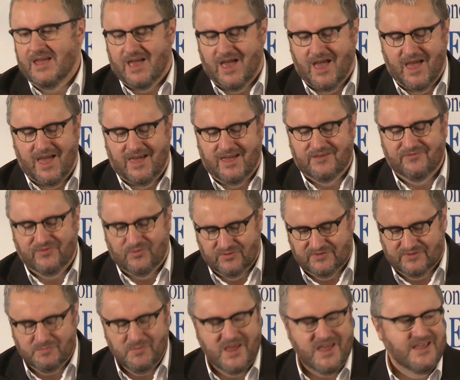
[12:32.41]
If it
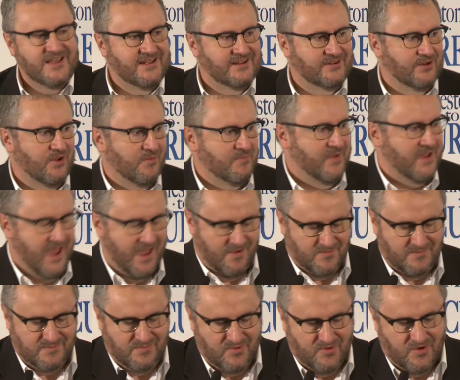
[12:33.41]
was me, knock me
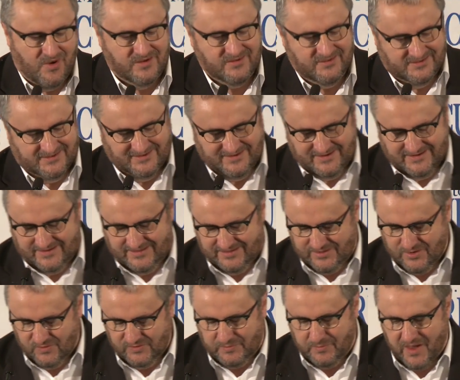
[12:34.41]
out, but
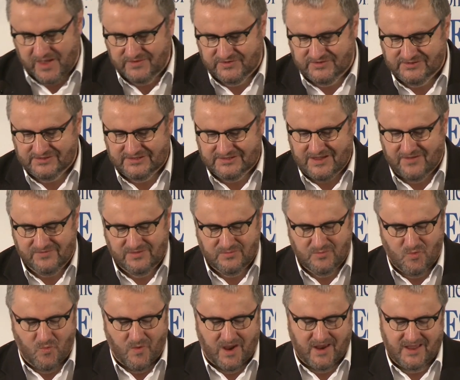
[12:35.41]
those patients have
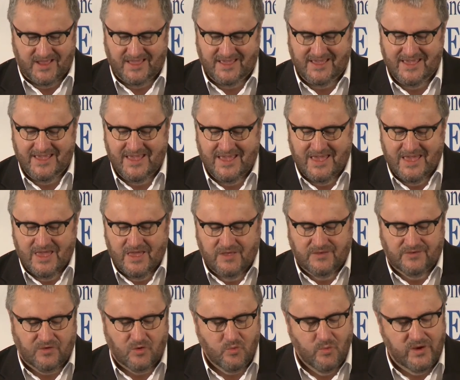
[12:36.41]
them awake.
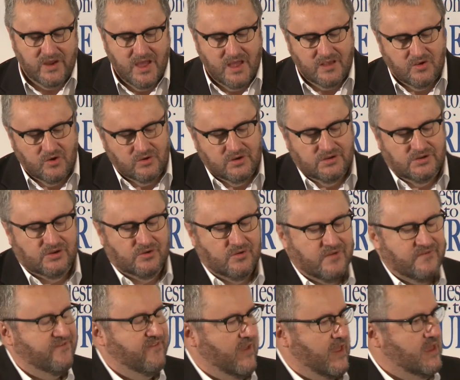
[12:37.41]
So we are going to do
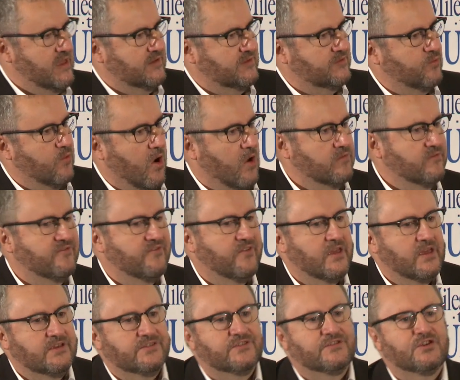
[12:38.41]
a phase 1,
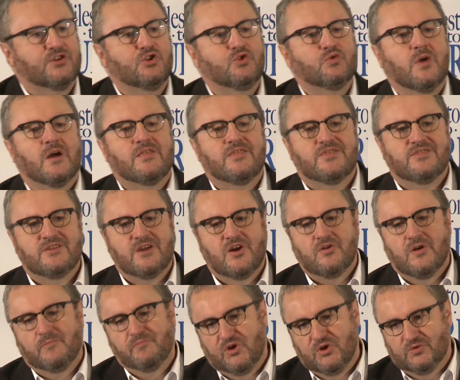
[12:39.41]
phase 2
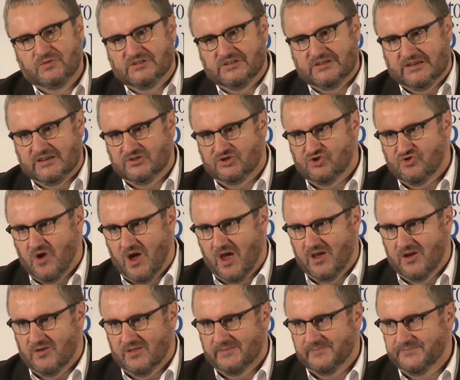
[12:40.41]
therapeutic
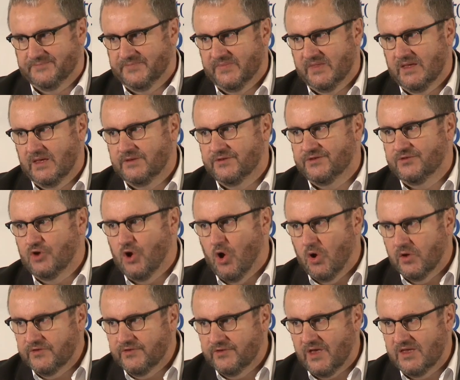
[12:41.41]
trial. It's
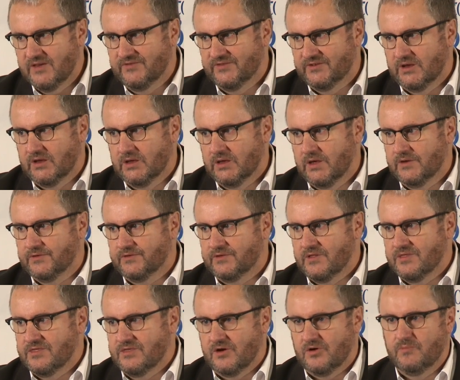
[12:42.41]
not a safety, it's a
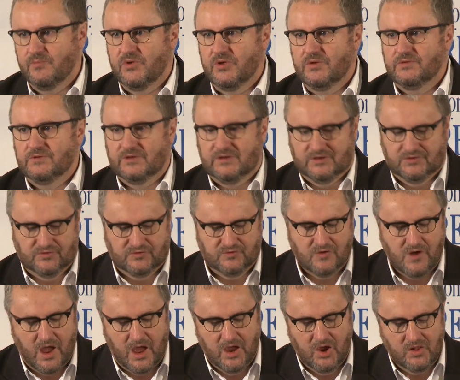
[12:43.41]
therapeutic
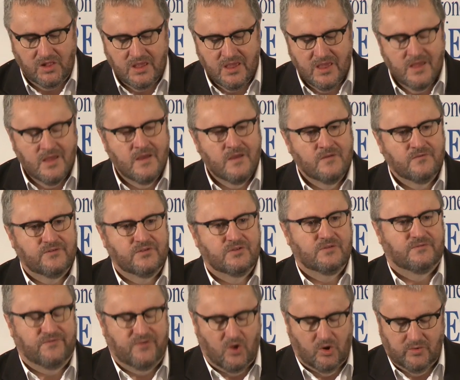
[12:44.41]
trial for
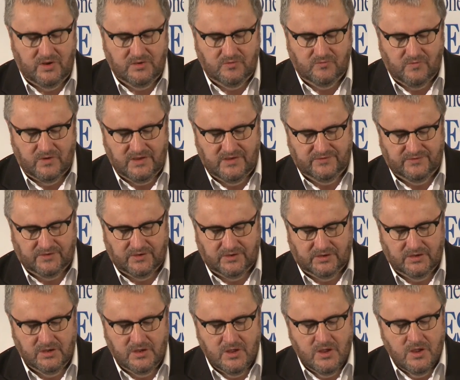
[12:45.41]
the following reason.
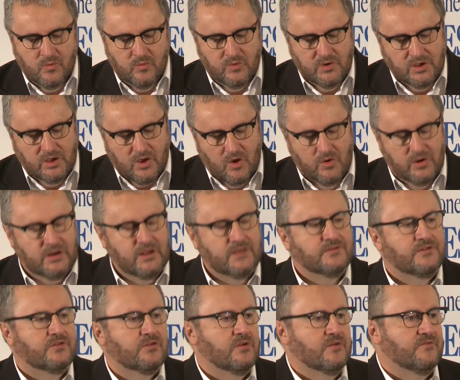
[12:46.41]
We're going
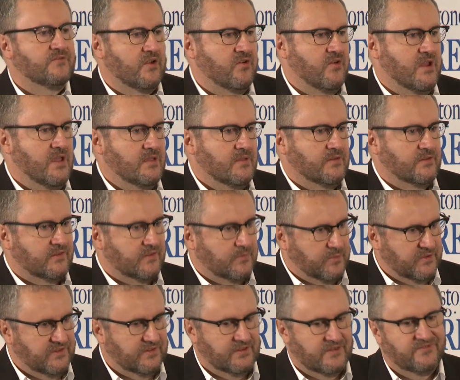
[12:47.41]
into a very
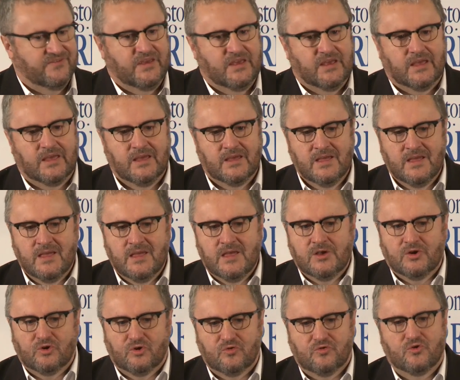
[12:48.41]
specific
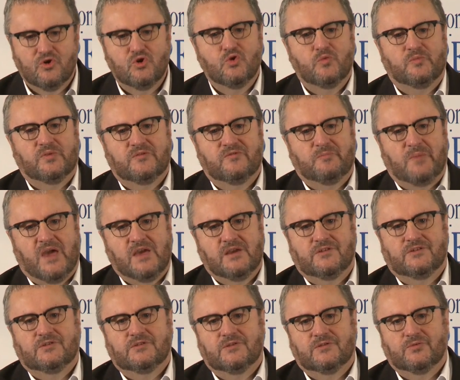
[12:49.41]
group of
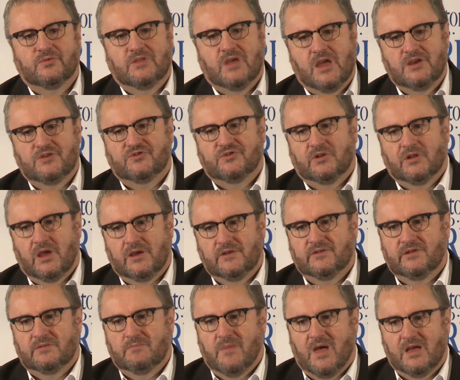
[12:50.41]
patients with
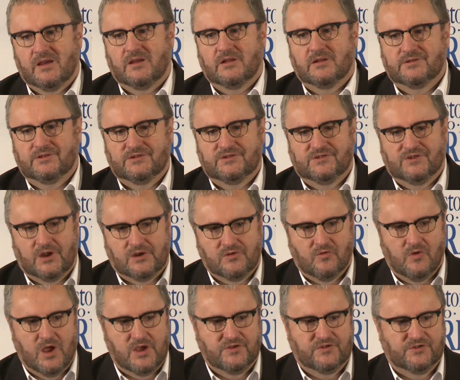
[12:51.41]
age-related macular
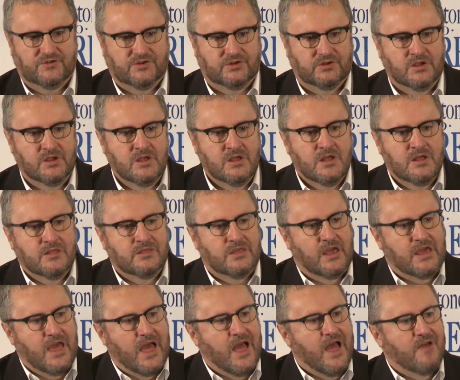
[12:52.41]
degeneration.
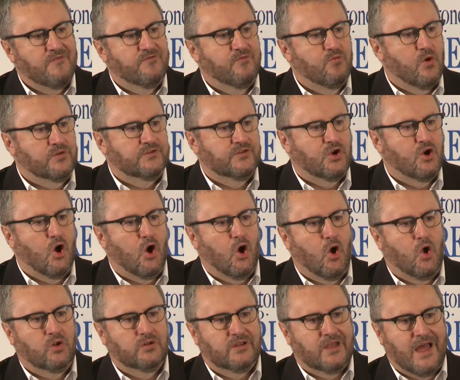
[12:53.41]
They have what's
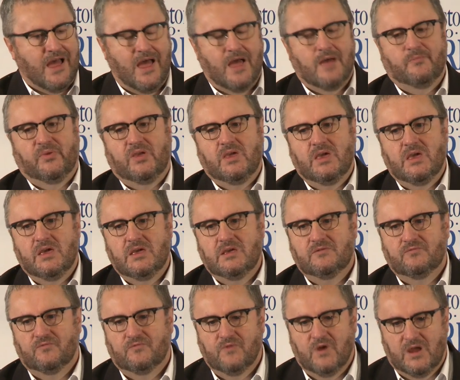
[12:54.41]
called
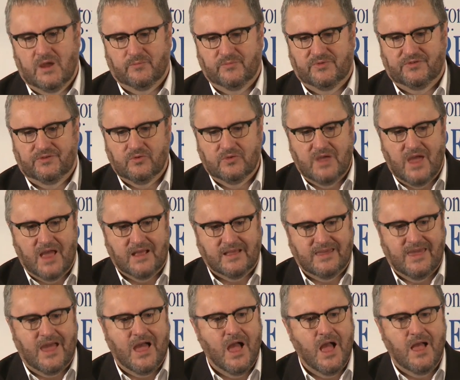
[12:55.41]
RPE rips. So
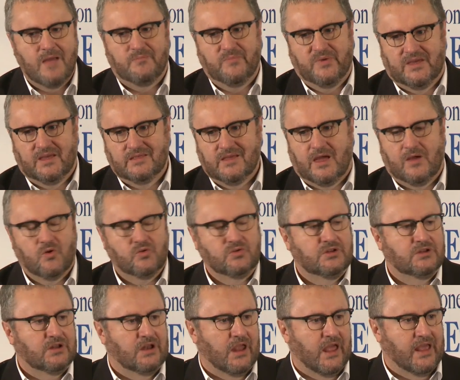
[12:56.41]
that carpet, that
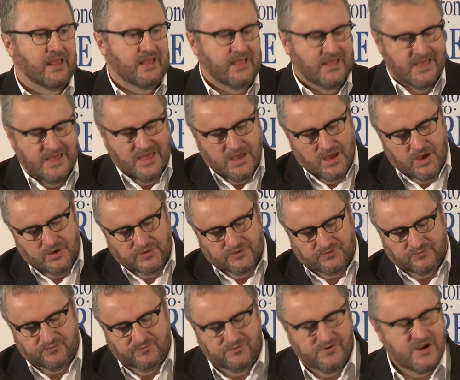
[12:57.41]
underlay,
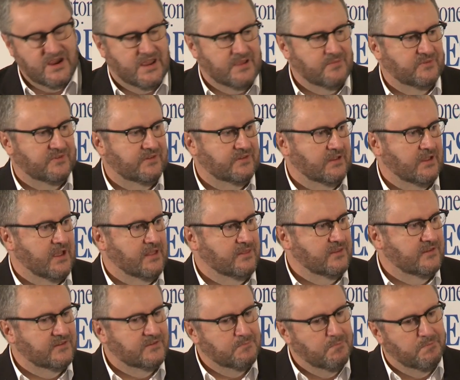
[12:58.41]
has ripped,
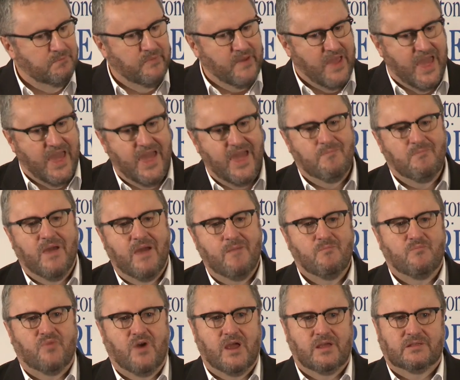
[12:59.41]
and there's bare
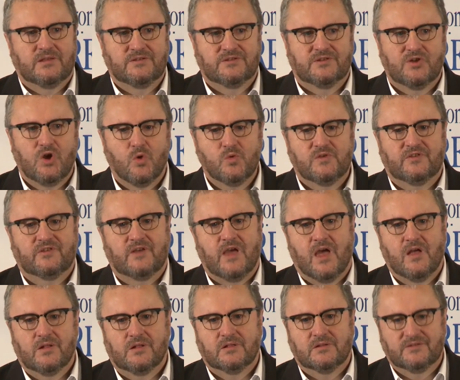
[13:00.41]
membrane. There's no
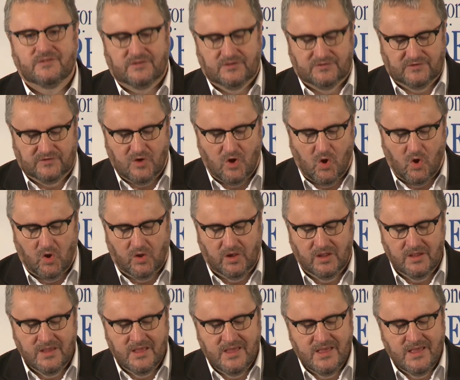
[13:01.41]
cells at all.